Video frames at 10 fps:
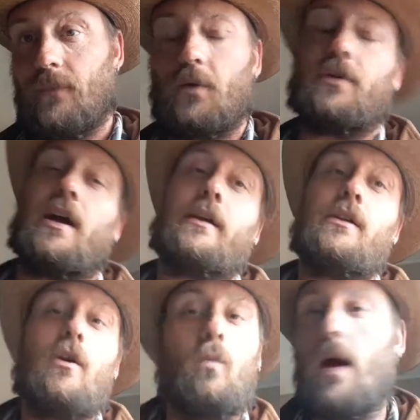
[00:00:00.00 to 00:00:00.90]
Okay,
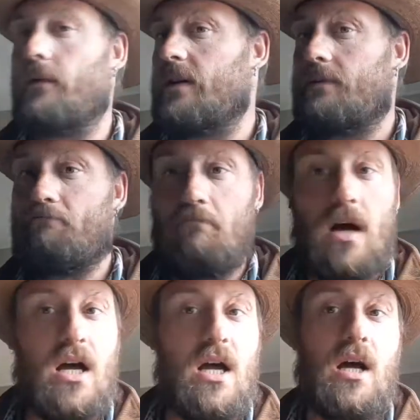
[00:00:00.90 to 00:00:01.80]
whether it's
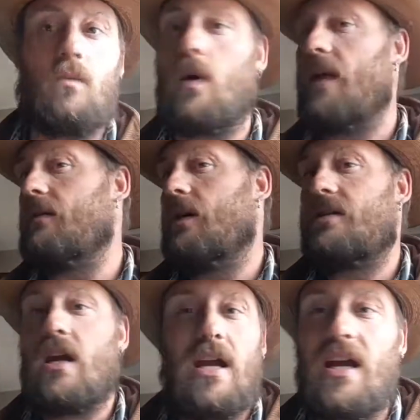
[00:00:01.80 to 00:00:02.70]
mud, whether
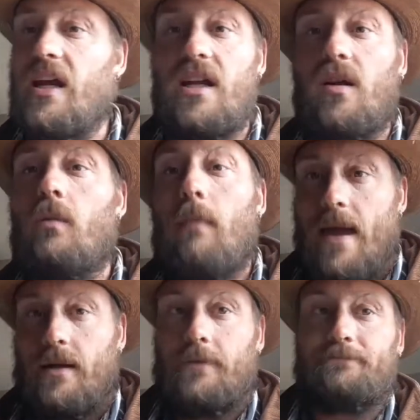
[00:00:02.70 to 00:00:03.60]
it's, it don't
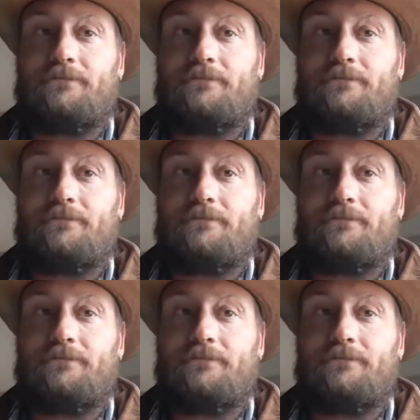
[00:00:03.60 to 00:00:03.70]
matter.